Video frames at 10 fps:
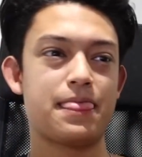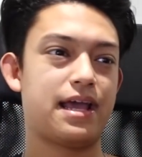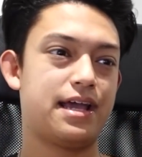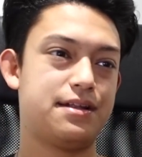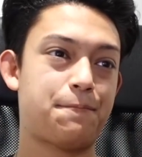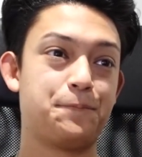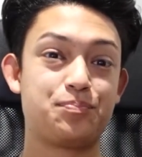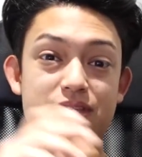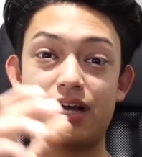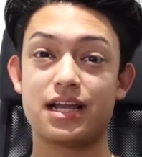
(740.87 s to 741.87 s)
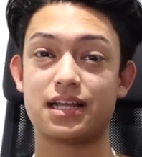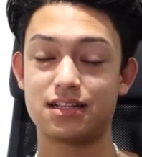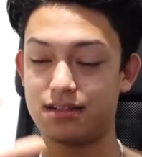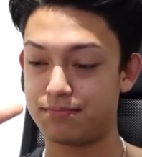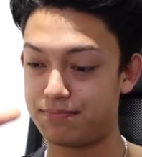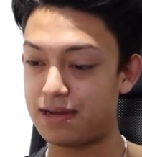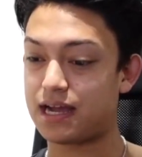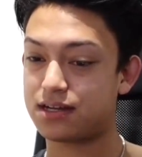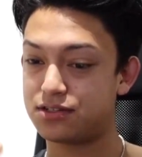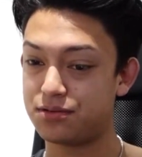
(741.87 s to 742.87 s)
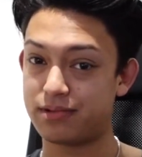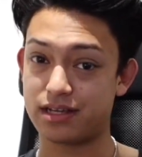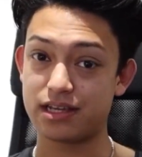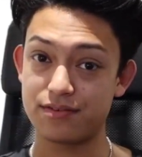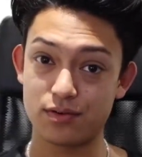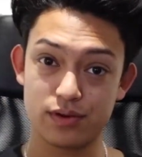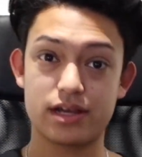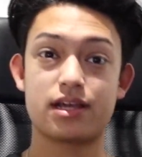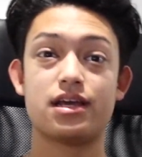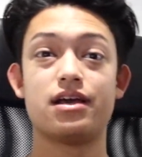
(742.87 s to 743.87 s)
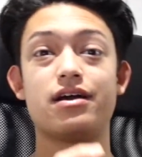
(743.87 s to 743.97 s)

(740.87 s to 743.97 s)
And tying back to my giveaway,